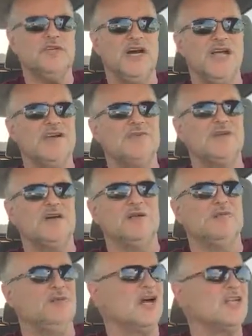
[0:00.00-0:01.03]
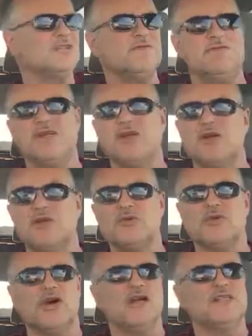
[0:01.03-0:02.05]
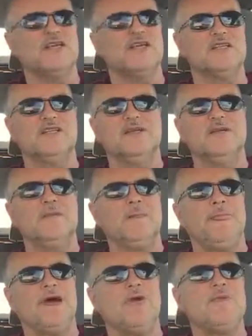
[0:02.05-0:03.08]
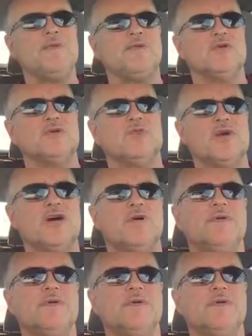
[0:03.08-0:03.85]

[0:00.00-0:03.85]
I have lots of video content to help people as well.